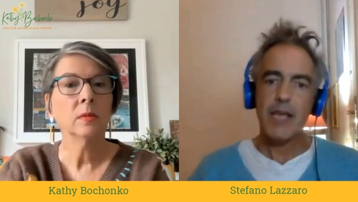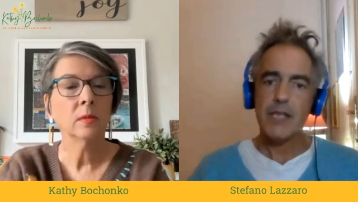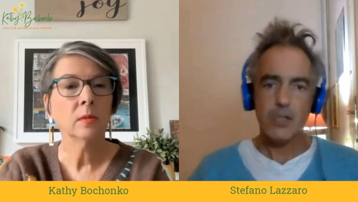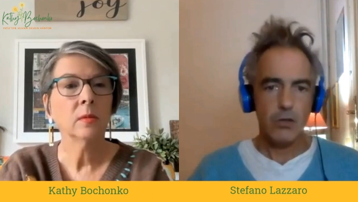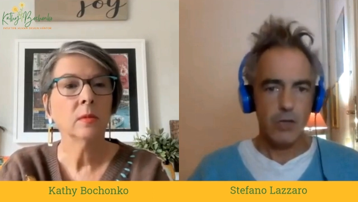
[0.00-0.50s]

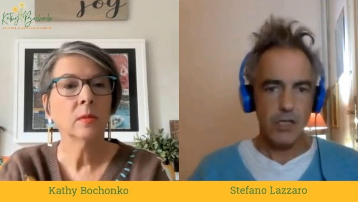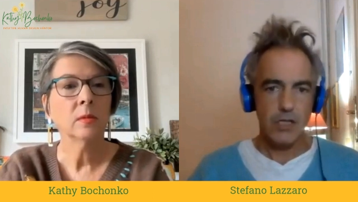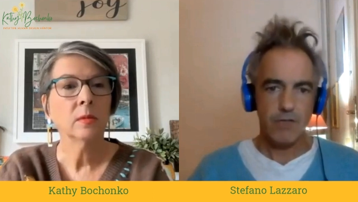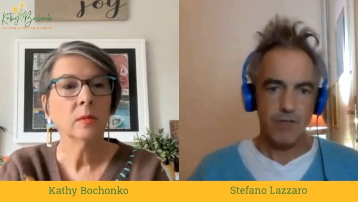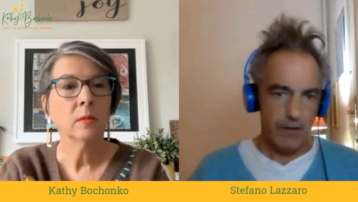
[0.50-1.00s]
Speaker 1: so
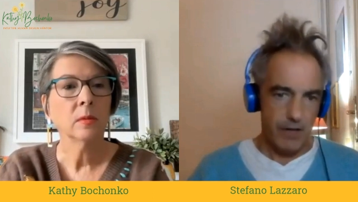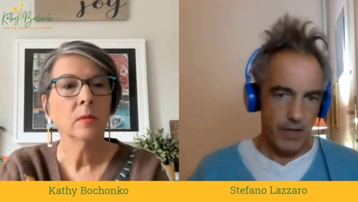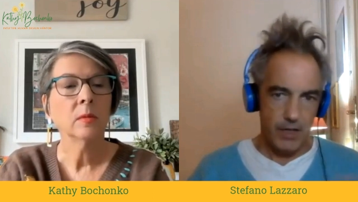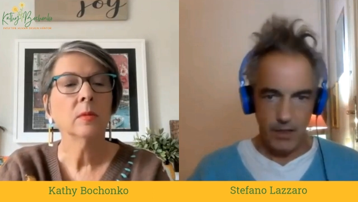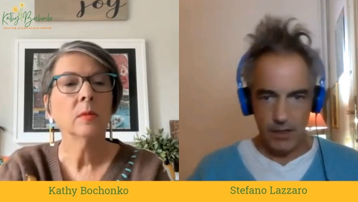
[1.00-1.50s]
it's a
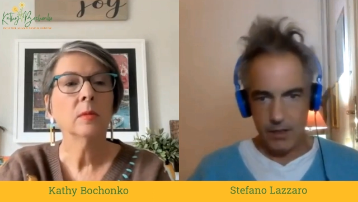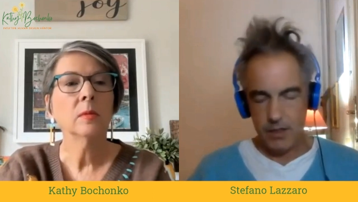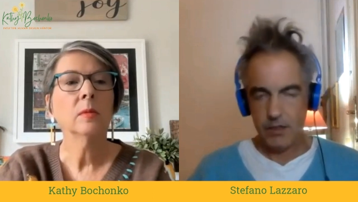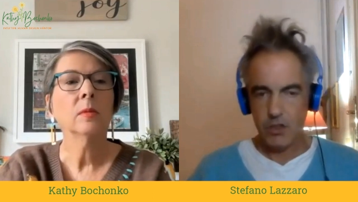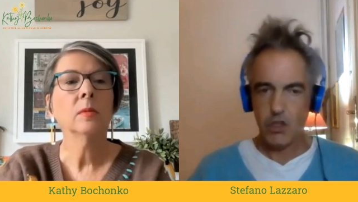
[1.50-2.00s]

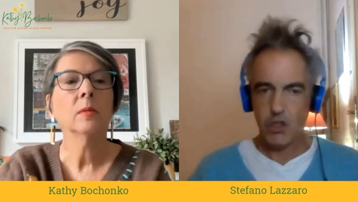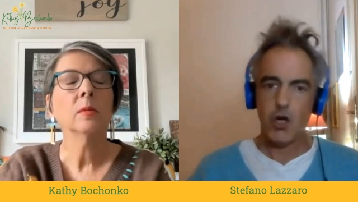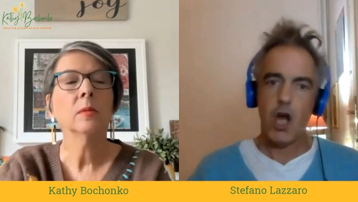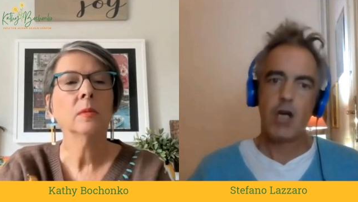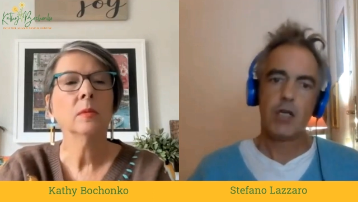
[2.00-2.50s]
very
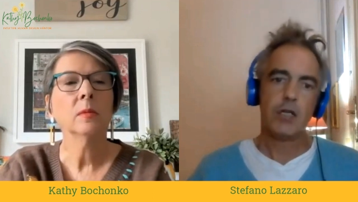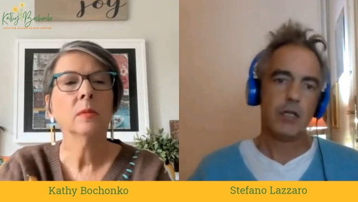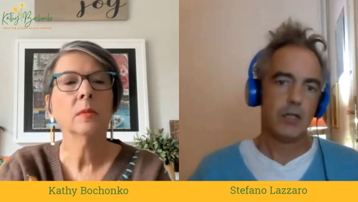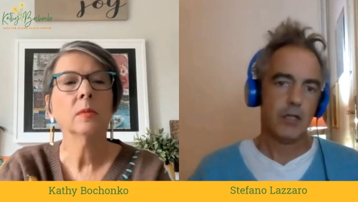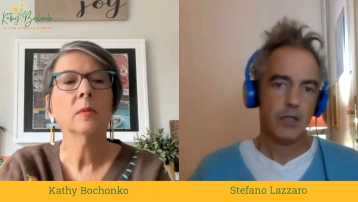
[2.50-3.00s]
strong
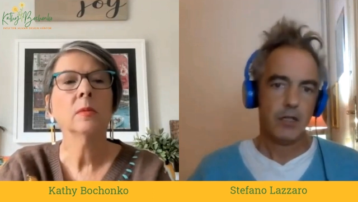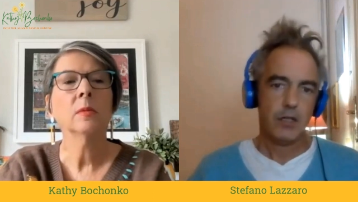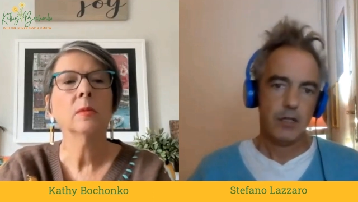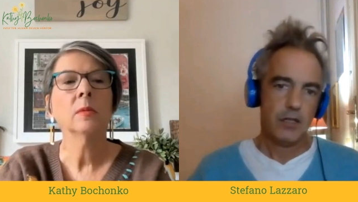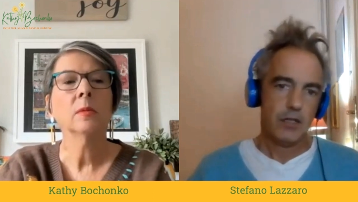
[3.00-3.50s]

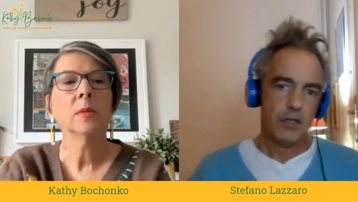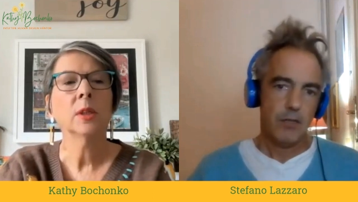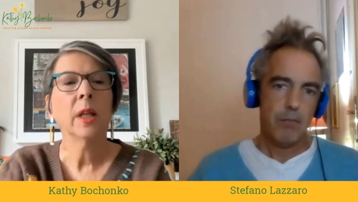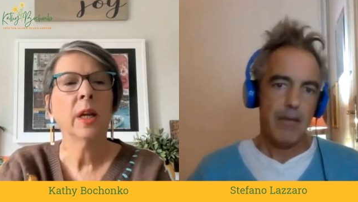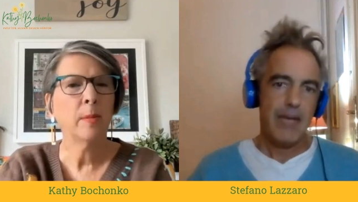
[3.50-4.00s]

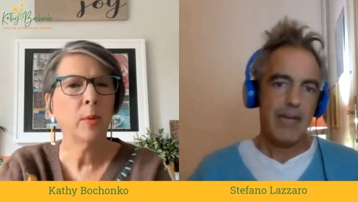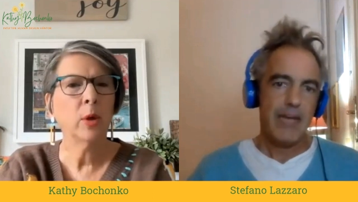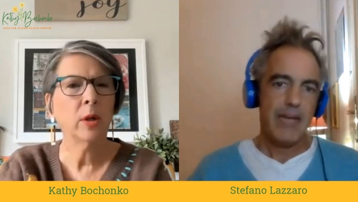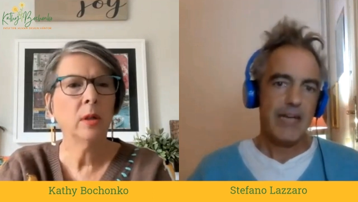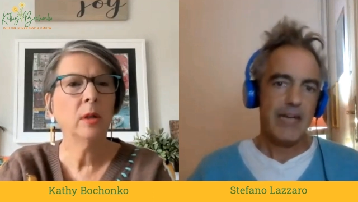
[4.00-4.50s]

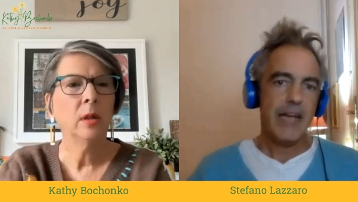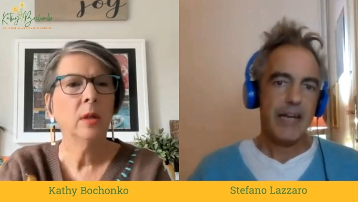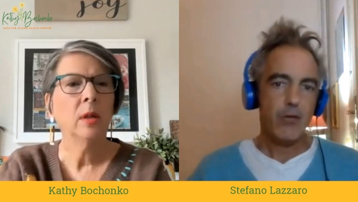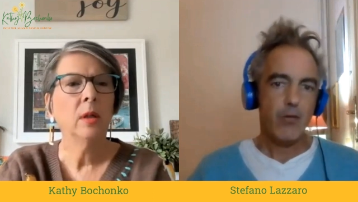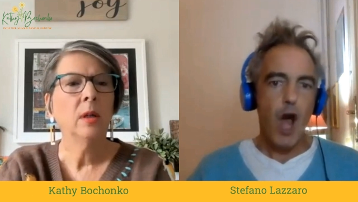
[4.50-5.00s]
magnetic like
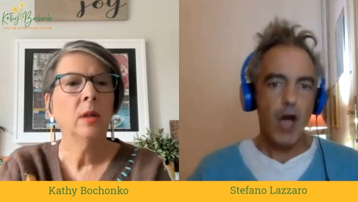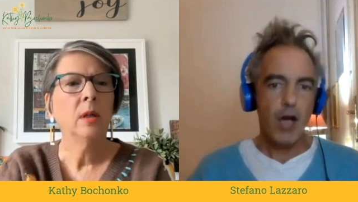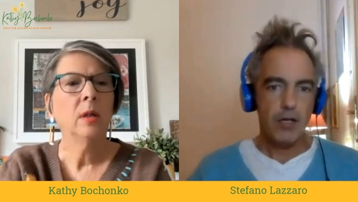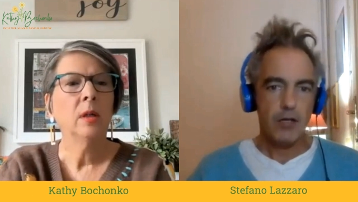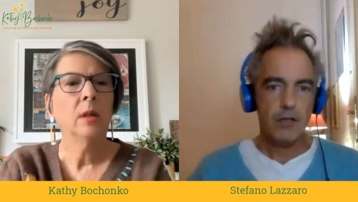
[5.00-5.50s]
rock.
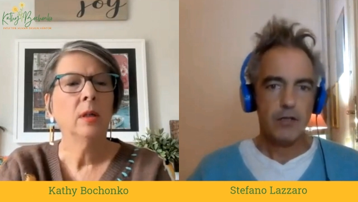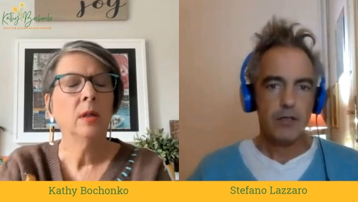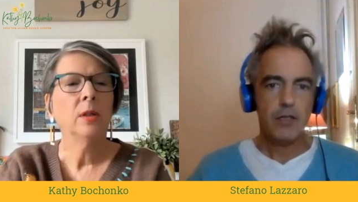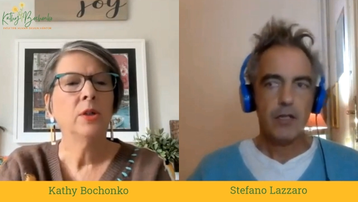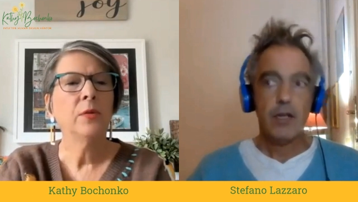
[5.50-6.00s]

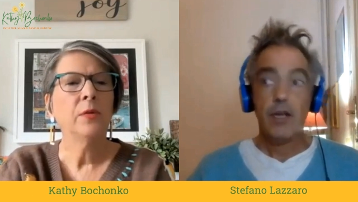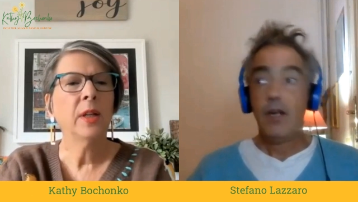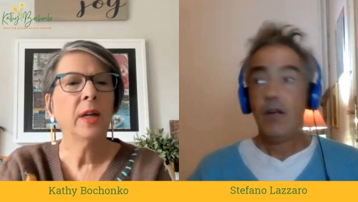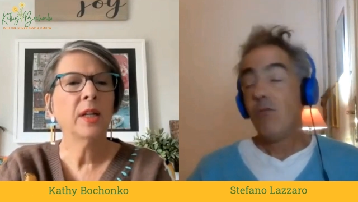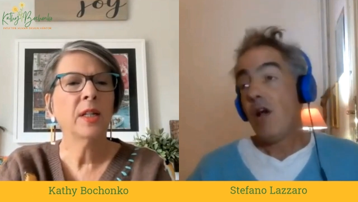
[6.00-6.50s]
Speaker 2: Do you
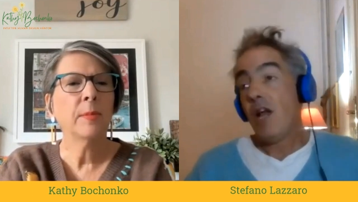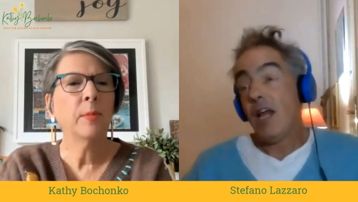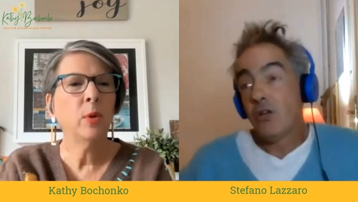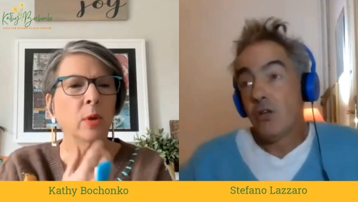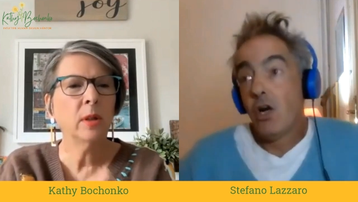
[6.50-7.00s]
feel well, like I
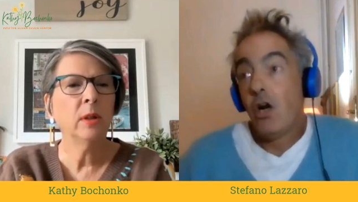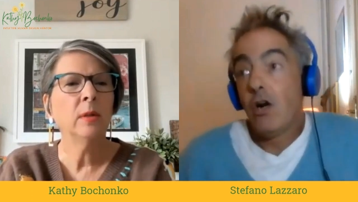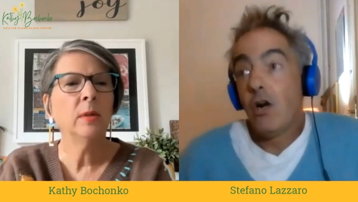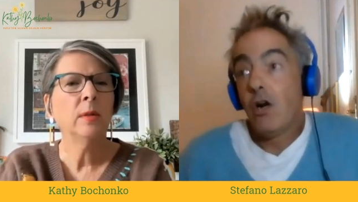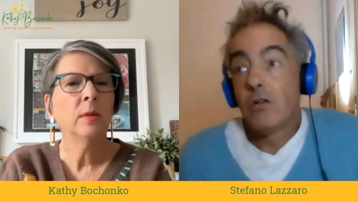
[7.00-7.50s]
don't
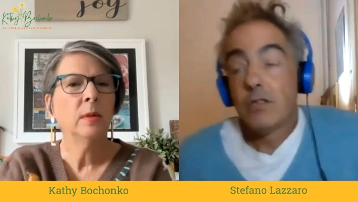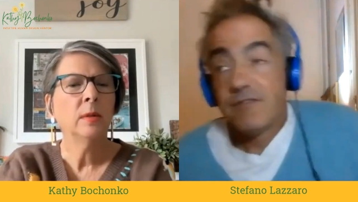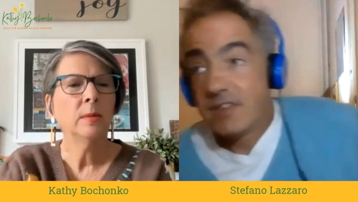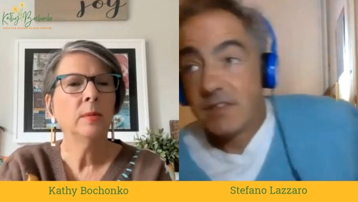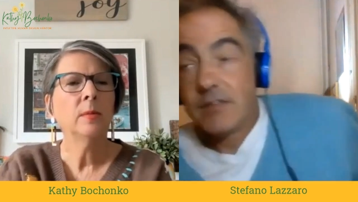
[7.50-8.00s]
know.
Speaker 1: Oh, if
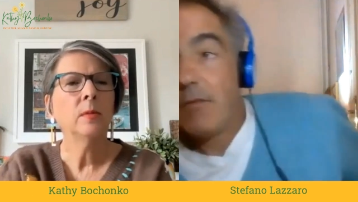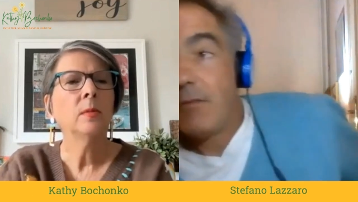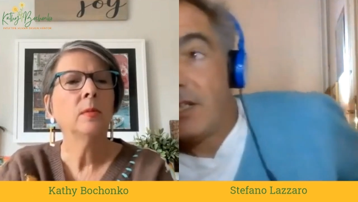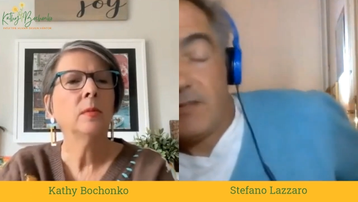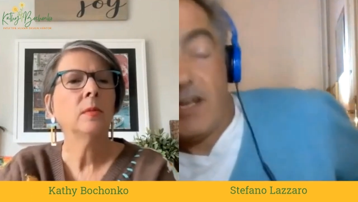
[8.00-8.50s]
I
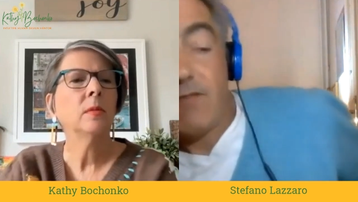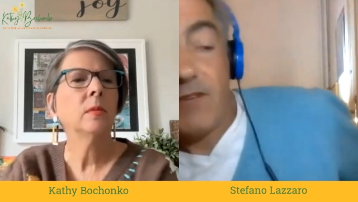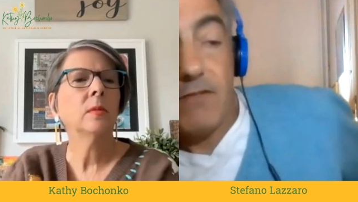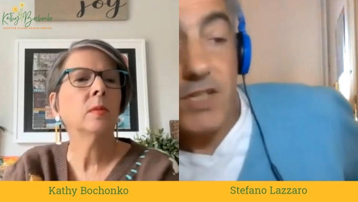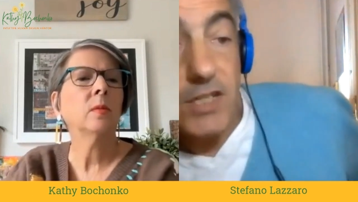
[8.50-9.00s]
mean, I've
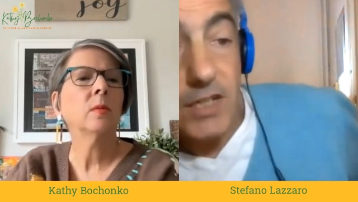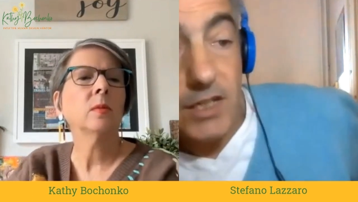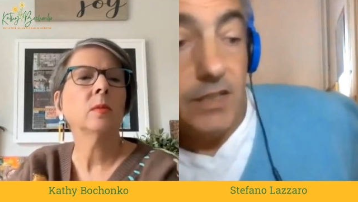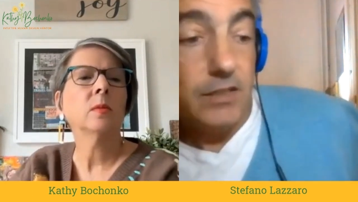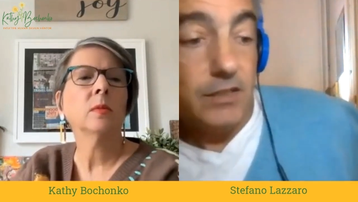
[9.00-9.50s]
never
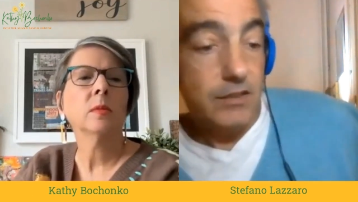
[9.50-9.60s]
seen